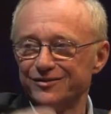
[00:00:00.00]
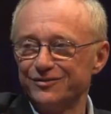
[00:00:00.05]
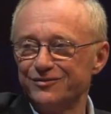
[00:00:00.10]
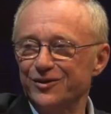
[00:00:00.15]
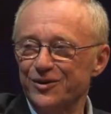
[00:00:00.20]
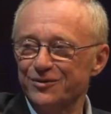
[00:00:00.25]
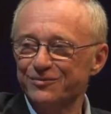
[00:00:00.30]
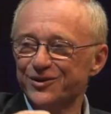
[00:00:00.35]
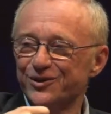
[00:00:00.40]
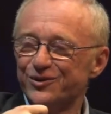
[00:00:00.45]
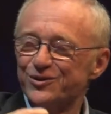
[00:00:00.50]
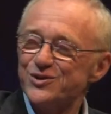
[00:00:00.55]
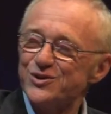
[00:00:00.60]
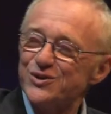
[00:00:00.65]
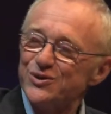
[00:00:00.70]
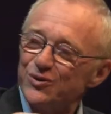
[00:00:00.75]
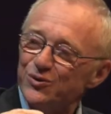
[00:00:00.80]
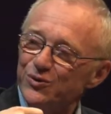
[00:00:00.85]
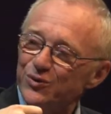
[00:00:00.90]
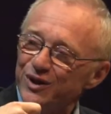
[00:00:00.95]
from your
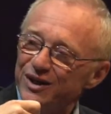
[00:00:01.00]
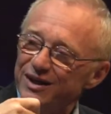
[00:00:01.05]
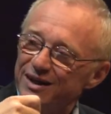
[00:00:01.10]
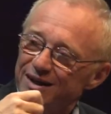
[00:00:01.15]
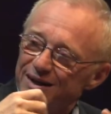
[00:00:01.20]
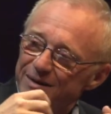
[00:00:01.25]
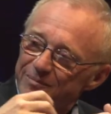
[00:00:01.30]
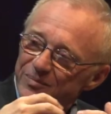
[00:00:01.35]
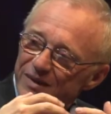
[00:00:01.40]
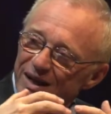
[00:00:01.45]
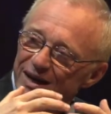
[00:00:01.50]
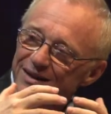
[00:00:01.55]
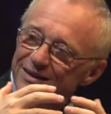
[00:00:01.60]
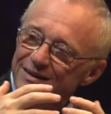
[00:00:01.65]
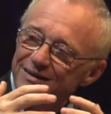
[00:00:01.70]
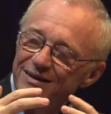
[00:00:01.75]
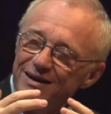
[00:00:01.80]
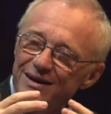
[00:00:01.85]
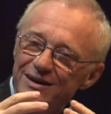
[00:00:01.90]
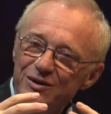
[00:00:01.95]
soul
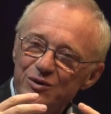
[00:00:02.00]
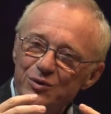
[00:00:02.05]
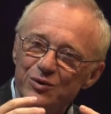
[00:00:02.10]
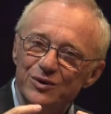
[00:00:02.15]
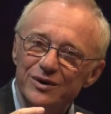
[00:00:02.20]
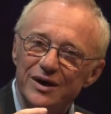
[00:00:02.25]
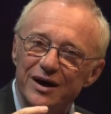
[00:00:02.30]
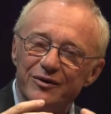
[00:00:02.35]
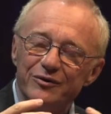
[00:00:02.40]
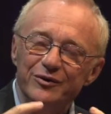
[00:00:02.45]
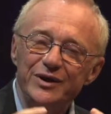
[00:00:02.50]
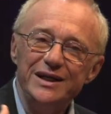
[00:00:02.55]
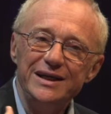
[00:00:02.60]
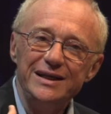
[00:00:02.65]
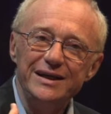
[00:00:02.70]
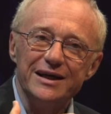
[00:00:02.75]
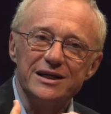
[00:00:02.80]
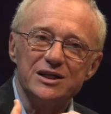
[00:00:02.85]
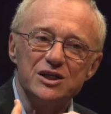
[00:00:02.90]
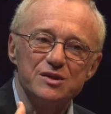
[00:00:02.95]
until you are
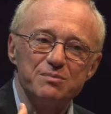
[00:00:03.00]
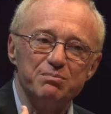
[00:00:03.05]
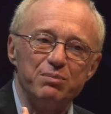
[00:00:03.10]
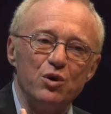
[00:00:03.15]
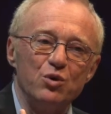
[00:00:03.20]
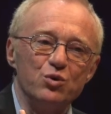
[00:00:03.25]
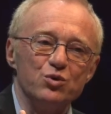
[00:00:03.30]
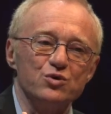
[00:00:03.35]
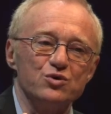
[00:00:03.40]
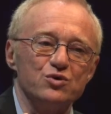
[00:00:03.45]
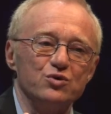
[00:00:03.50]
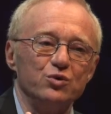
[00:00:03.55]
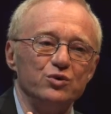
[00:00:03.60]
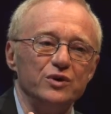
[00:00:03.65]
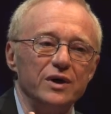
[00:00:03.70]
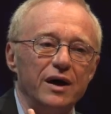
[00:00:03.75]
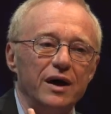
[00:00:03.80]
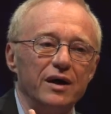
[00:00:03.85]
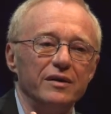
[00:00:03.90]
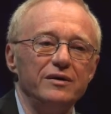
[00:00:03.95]
really exposed to
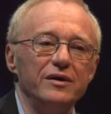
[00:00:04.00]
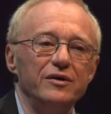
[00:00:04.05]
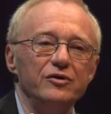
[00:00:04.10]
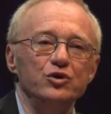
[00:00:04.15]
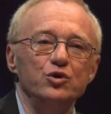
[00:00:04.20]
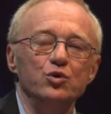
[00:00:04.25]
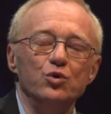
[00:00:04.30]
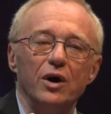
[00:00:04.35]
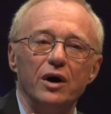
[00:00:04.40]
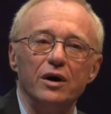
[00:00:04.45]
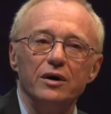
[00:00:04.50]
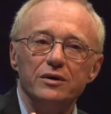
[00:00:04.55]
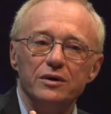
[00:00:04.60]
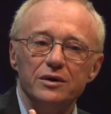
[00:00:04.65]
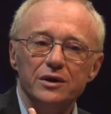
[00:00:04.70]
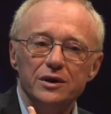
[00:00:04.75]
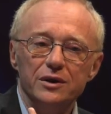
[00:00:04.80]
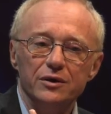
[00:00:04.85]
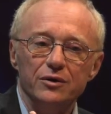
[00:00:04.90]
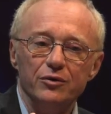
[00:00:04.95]
the other you are
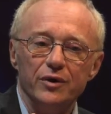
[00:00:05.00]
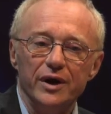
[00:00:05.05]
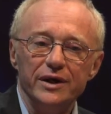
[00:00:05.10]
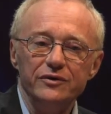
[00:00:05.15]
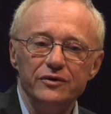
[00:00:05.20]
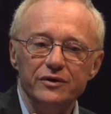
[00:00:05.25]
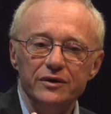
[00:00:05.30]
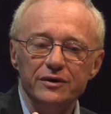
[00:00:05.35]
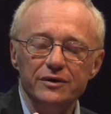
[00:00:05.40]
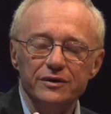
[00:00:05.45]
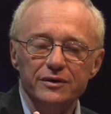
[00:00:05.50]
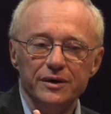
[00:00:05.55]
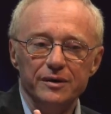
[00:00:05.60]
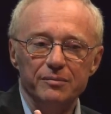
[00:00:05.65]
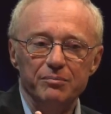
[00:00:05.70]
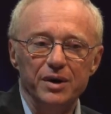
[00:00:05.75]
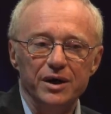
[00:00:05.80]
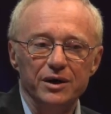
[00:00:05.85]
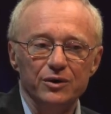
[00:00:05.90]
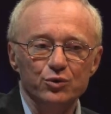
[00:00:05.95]
writing
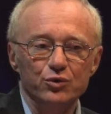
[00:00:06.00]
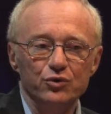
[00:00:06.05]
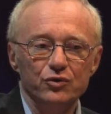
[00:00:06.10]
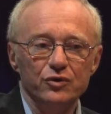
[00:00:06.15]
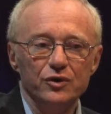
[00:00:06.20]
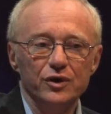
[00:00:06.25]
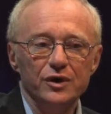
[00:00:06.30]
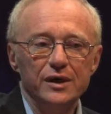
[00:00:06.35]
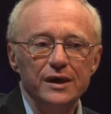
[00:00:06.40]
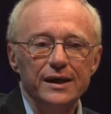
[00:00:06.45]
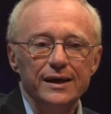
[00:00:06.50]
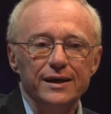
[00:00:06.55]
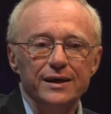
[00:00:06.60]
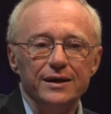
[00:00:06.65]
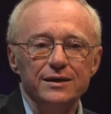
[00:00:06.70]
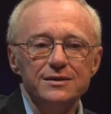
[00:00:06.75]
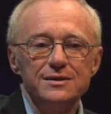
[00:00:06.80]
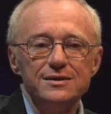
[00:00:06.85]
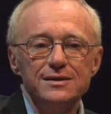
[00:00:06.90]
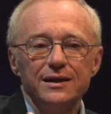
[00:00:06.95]
about.
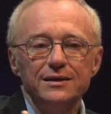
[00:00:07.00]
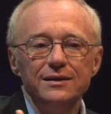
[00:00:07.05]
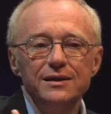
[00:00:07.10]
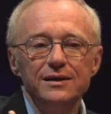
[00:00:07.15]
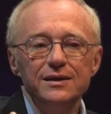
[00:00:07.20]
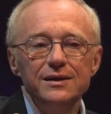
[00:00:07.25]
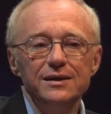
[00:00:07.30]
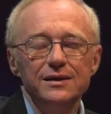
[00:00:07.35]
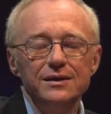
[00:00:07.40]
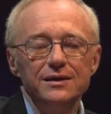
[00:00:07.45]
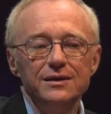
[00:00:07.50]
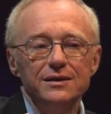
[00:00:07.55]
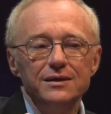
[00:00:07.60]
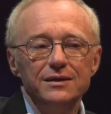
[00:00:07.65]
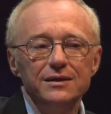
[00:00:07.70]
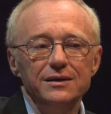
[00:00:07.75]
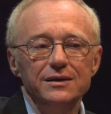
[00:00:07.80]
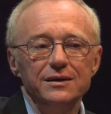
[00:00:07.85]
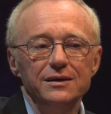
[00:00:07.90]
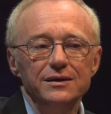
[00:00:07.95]
And suddenly
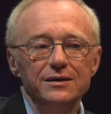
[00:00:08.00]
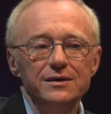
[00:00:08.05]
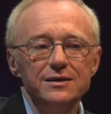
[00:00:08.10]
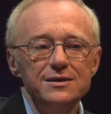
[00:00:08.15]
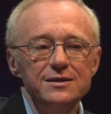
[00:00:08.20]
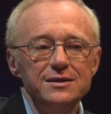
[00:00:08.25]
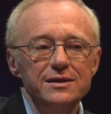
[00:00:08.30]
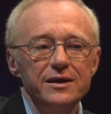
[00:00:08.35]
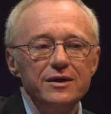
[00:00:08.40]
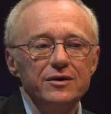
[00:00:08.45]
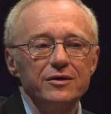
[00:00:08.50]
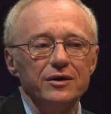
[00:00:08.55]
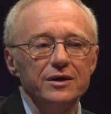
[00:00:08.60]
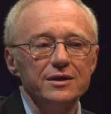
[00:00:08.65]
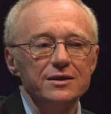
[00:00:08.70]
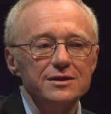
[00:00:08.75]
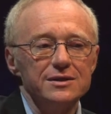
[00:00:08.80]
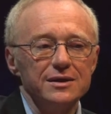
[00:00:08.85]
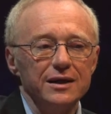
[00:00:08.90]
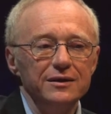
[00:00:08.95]
it is there
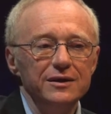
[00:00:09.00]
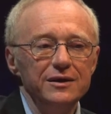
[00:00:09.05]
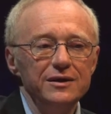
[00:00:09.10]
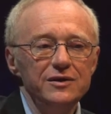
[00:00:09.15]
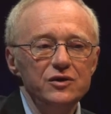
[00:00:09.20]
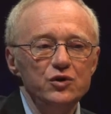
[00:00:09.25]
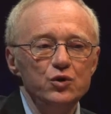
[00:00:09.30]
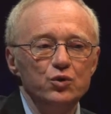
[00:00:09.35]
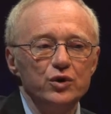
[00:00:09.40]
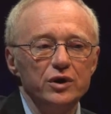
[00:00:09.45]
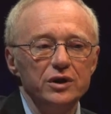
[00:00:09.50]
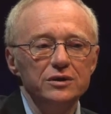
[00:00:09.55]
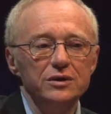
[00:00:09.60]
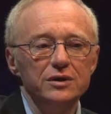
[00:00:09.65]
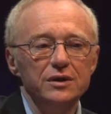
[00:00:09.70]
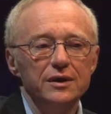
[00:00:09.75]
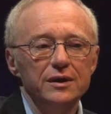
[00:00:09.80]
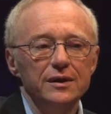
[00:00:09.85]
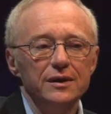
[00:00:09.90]
and suddenly you can